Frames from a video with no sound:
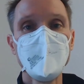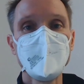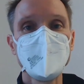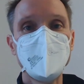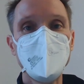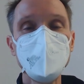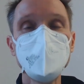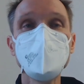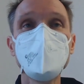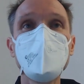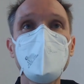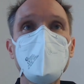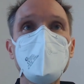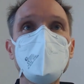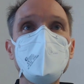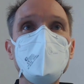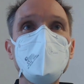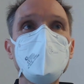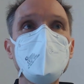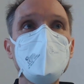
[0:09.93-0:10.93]
Data
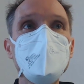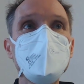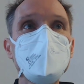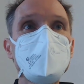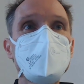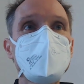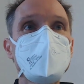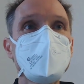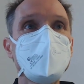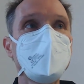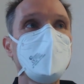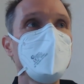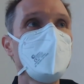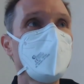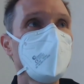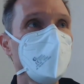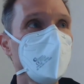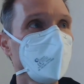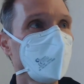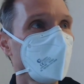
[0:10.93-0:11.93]
binding is an
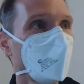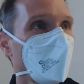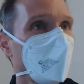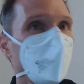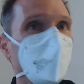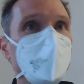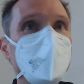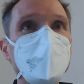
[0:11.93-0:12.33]
important topic,